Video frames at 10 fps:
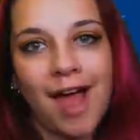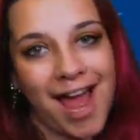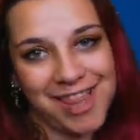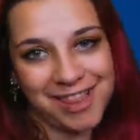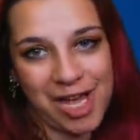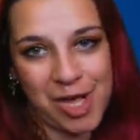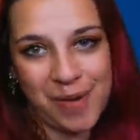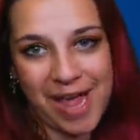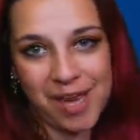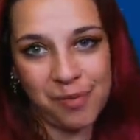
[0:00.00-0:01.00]
Hello
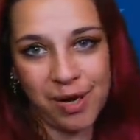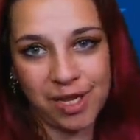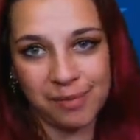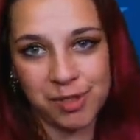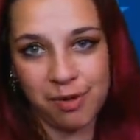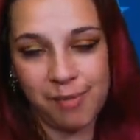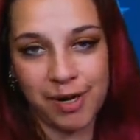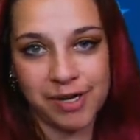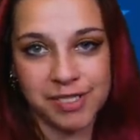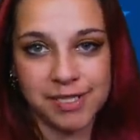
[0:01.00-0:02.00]
and welcome to
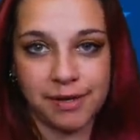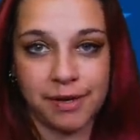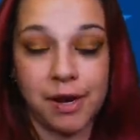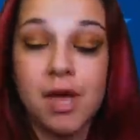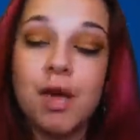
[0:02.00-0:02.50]
Americans Learn.